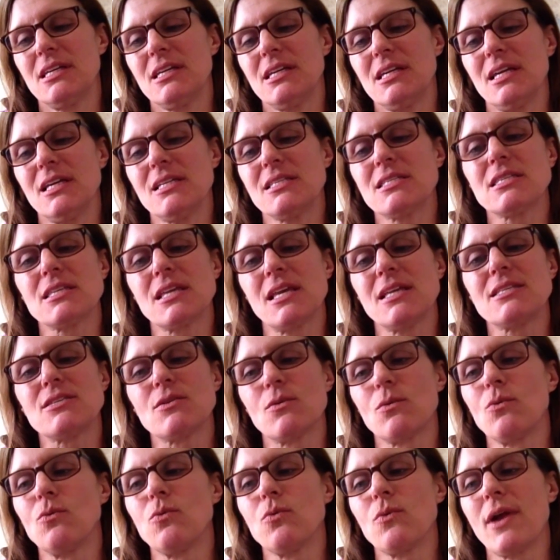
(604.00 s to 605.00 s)
It's
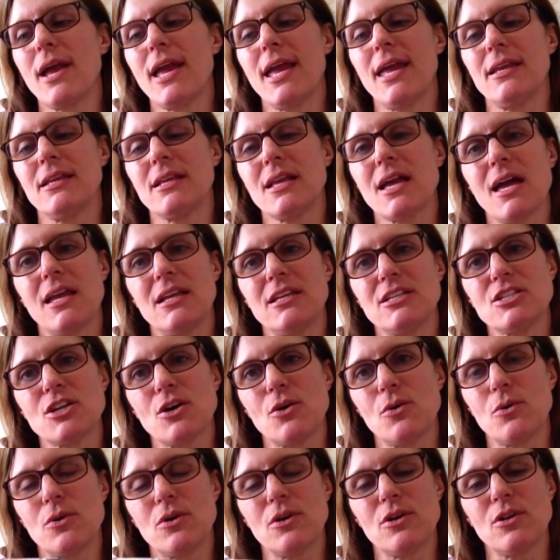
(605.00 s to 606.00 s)
a great kind of
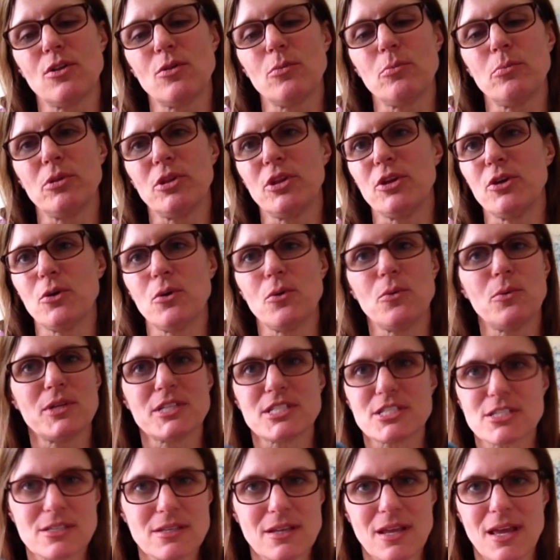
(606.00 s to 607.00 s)
tonal blue,
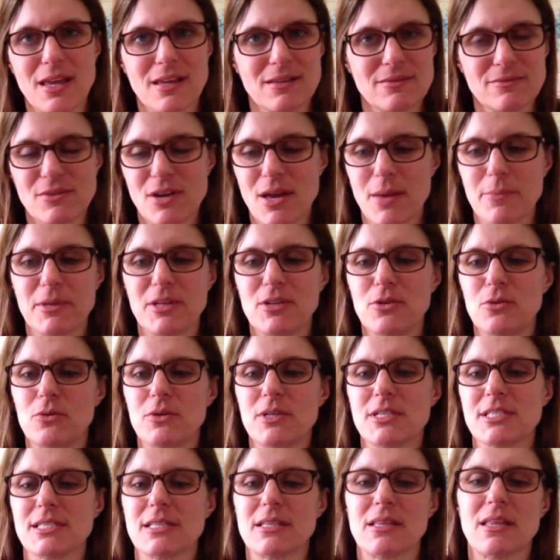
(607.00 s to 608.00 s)
which I mean, who
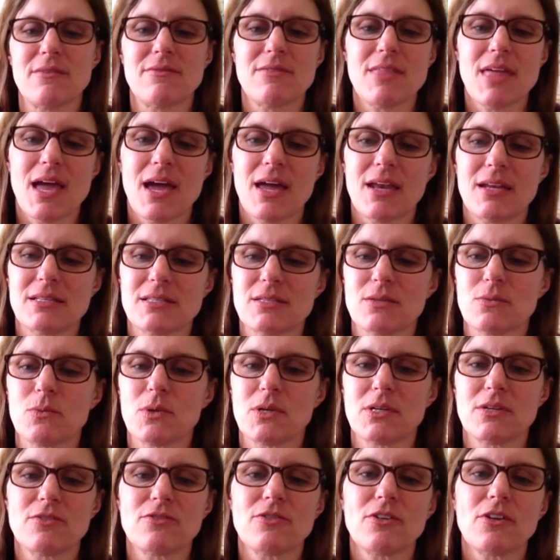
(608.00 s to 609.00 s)
doesn't love that? It's a
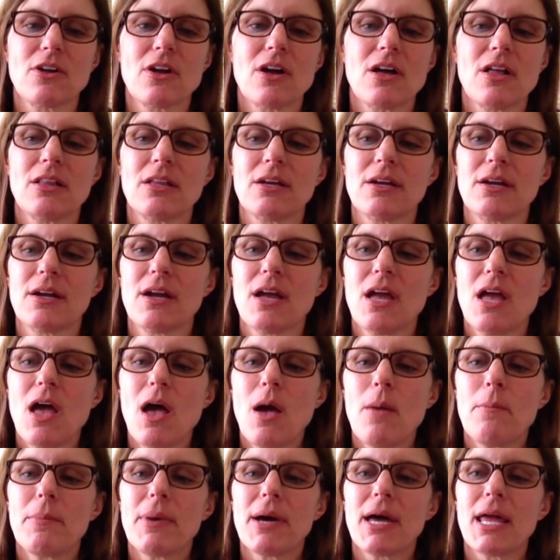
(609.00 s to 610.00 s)
wonderful color.
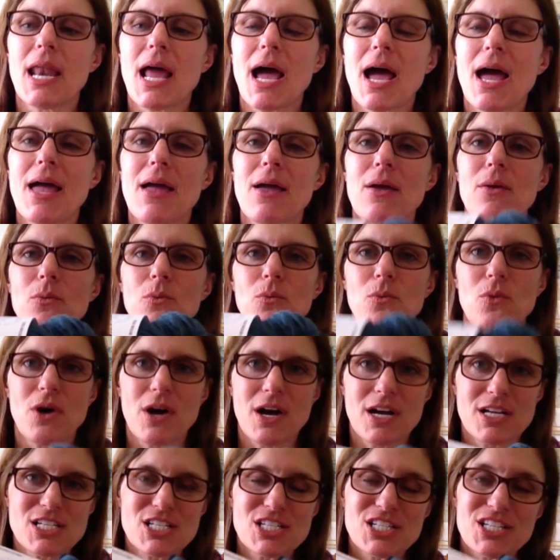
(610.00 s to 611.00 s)
But I
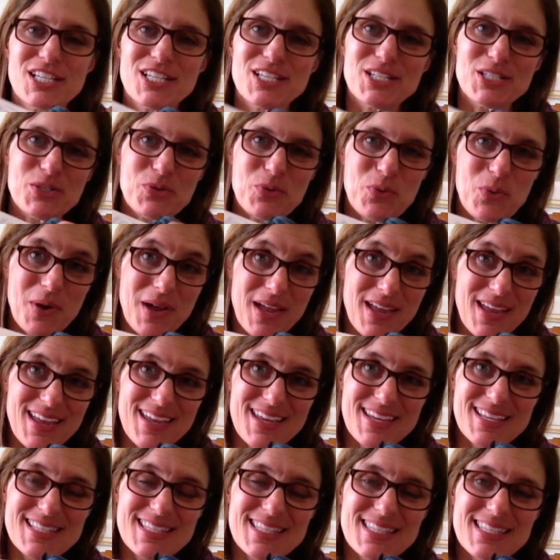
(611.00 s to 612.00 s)
washed it
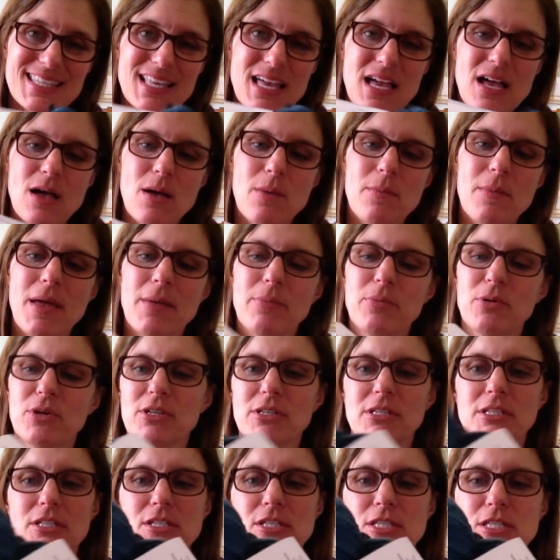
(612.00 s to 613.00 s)
twice. I put
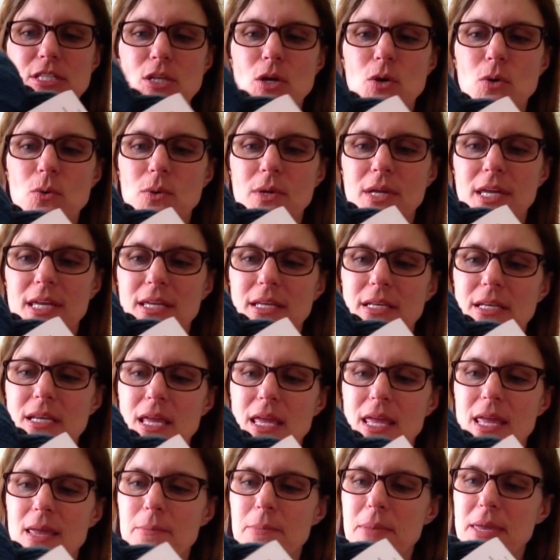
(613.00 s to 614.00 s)
a little soak in
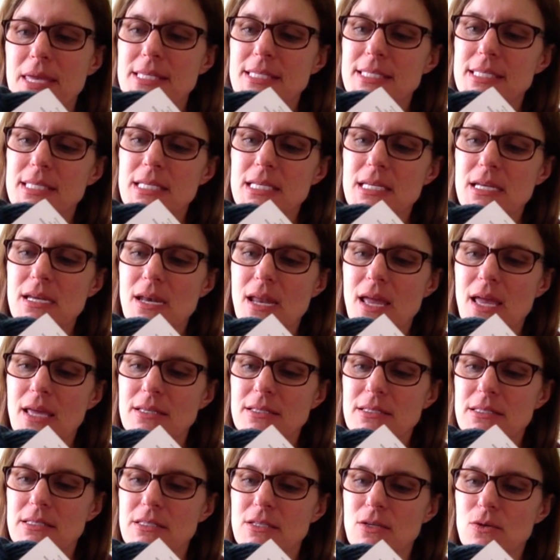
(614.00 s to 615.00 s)
a basin and I
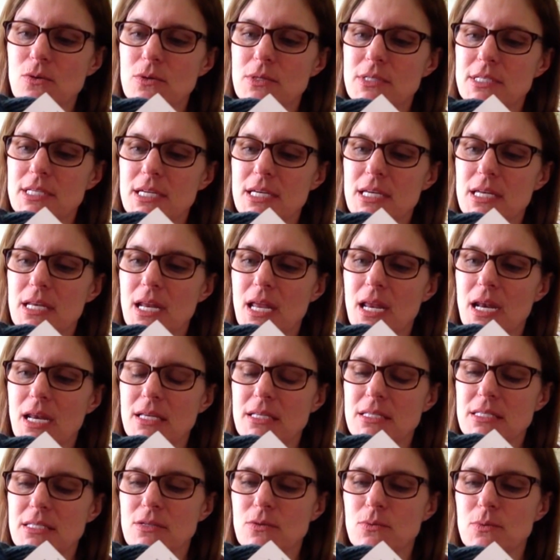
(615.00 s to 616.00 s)
soaked it and
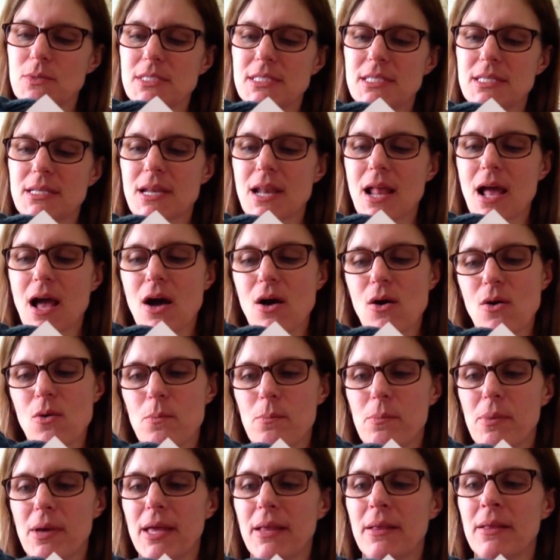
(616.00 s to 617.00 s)
I squeezed it
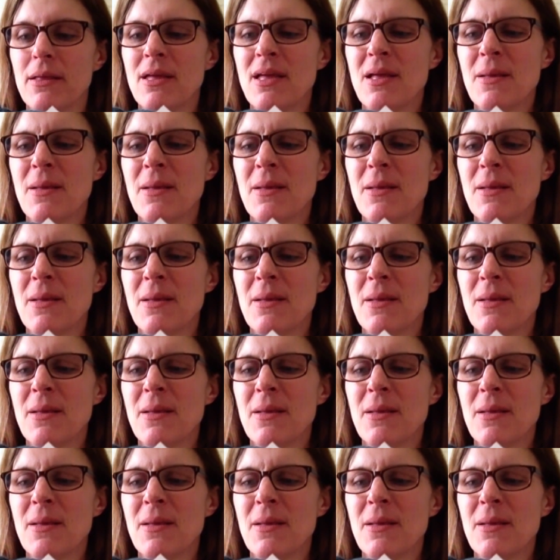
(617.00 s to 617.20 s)
out. But